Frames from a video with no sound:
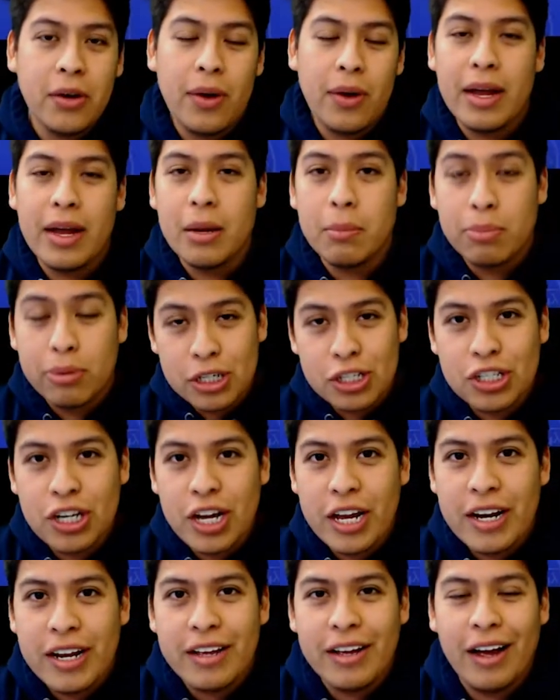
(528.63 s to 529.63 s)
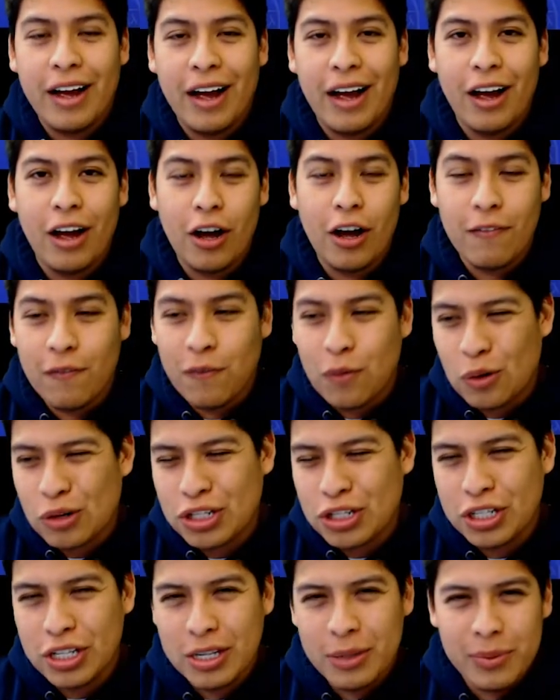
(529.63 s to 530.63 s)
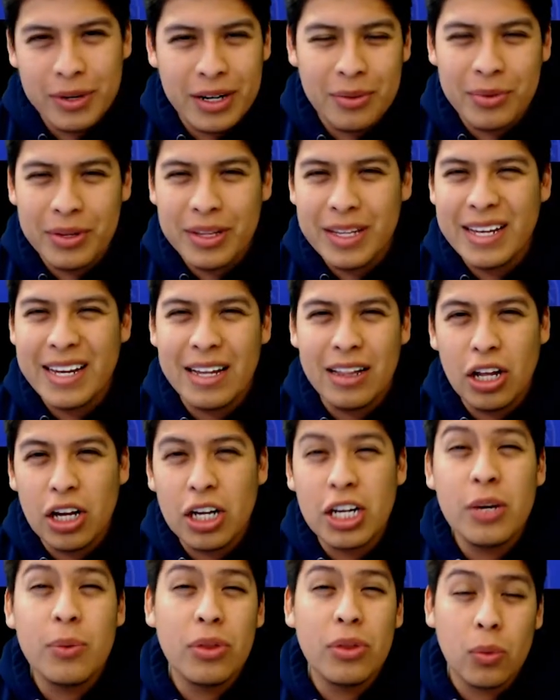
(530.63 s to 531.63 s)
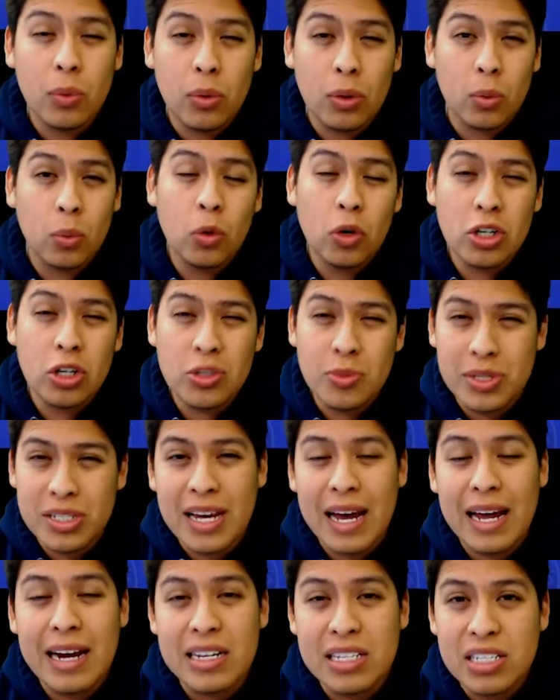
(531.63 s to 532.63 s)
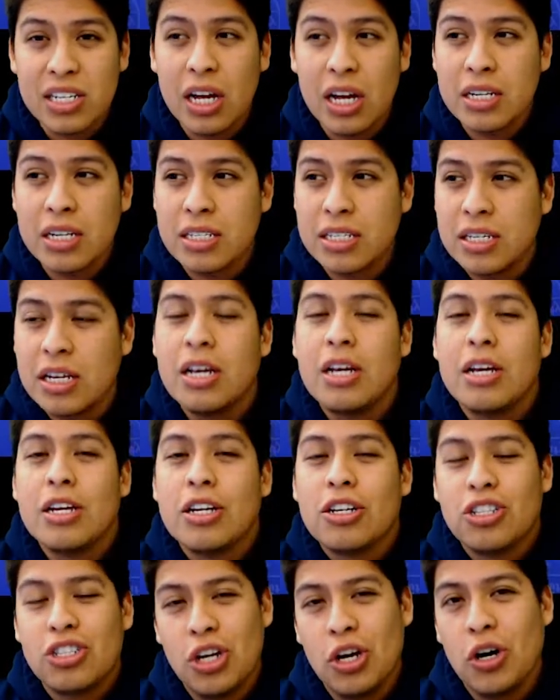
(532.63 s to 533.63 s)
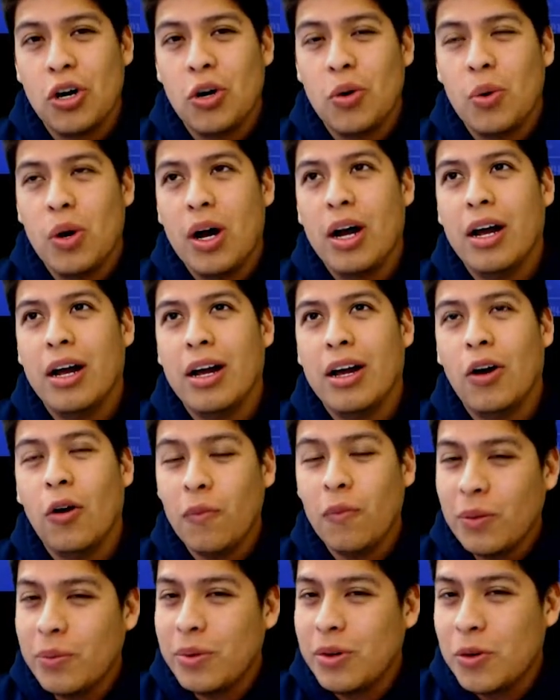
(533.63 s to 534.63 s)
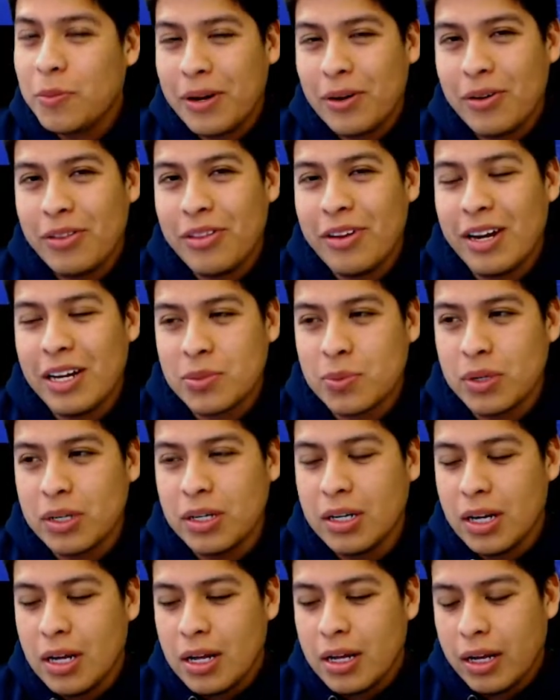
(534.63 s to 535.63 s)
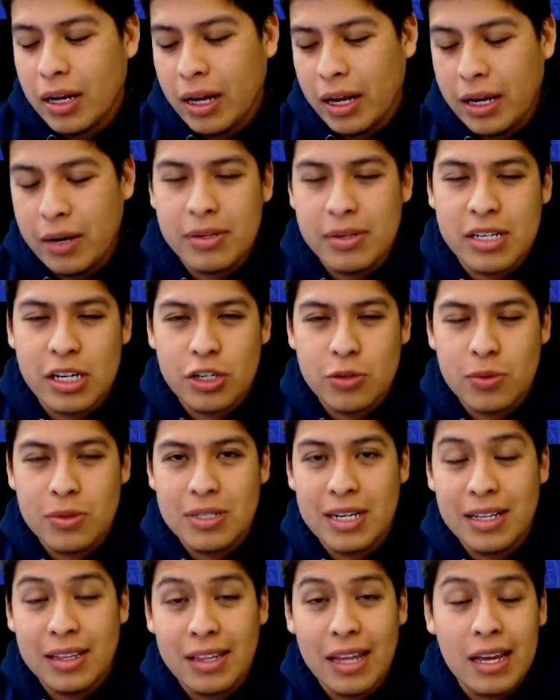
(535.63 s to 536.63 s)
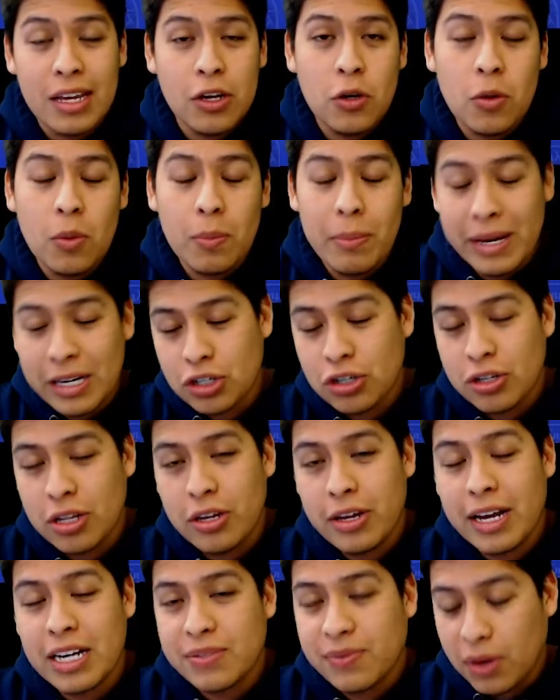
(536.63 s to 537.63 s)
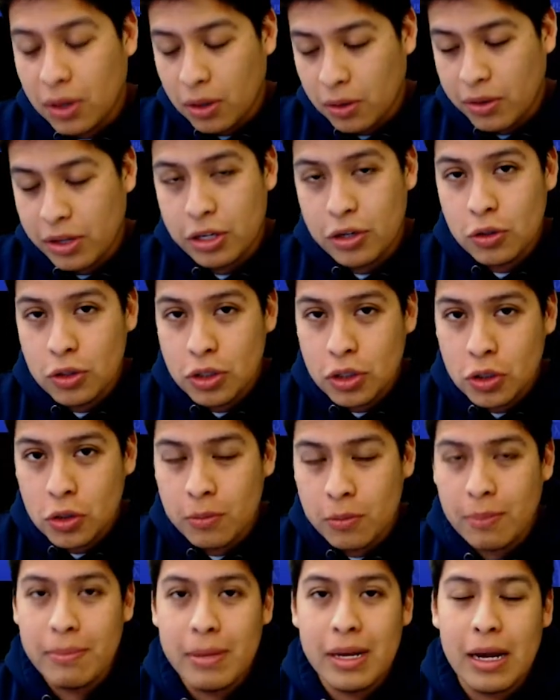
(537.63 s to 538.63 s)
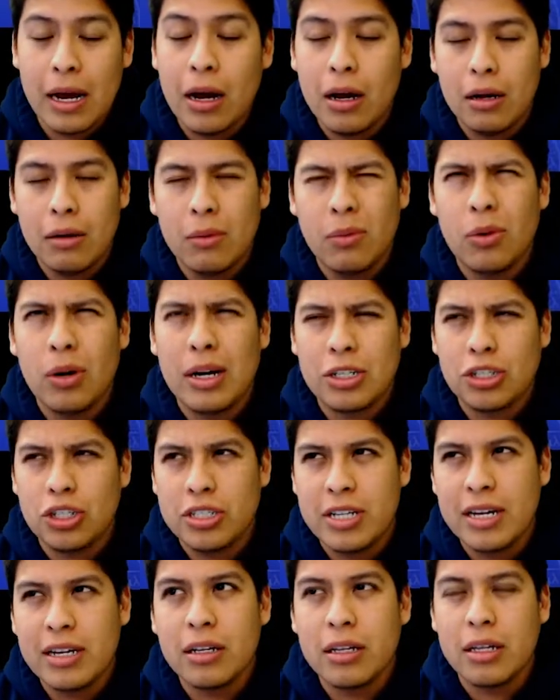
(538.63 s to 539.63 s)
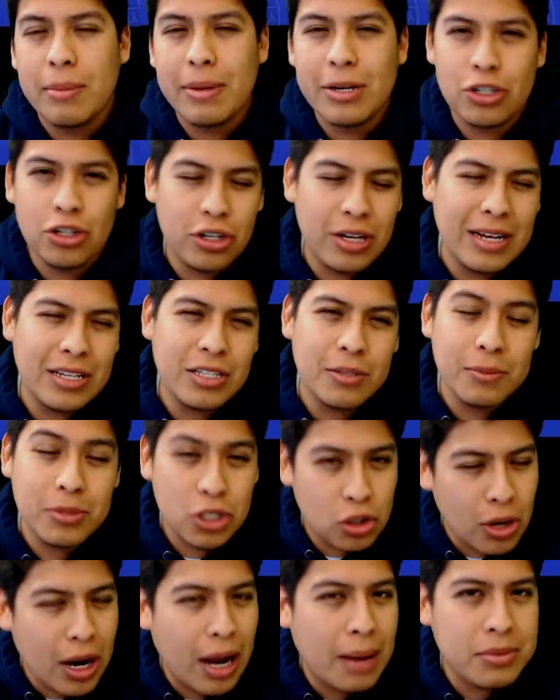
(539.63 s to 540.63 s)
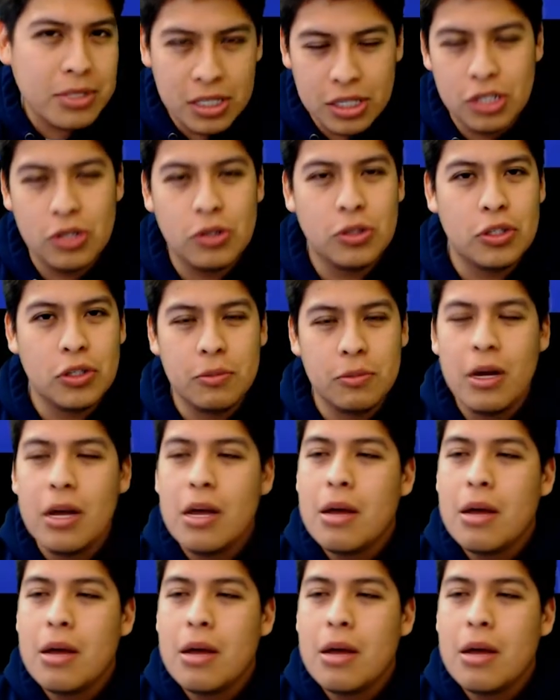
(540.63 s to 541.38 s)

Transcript: I appreciate it. Unfortunately, we didn't really get lucky with the rewards, which kind of sucks. So hopefully we do better on the next one. Anyways, I just want to say thank you. Make sure that you guys follow the YouTube. Technically, make sure you guys subscribe to the YouTube.